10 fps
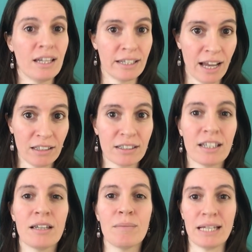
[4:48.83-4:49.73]
yell at
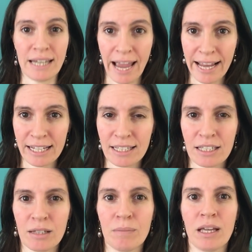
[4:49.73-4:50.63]
him and nag at
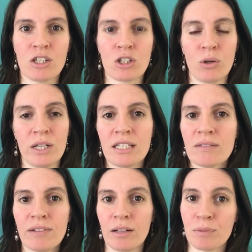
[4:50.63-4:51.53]
him, and so he
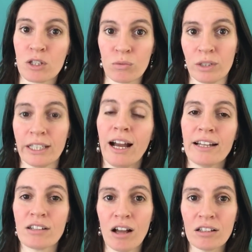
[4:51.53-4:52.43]
developed this really
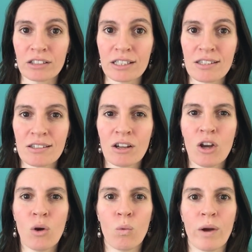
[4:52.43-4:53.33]
high tolerance
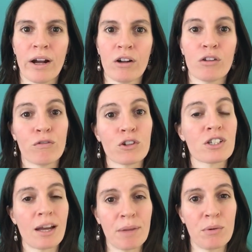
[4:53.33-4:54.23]
where the
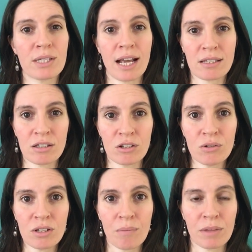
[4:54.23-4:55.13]
first time he was asked to
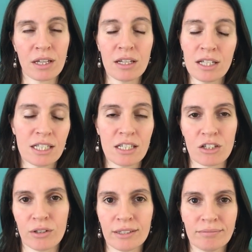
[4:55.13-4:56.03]
do something, he didn't
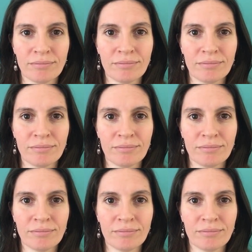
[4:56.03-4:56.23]
do it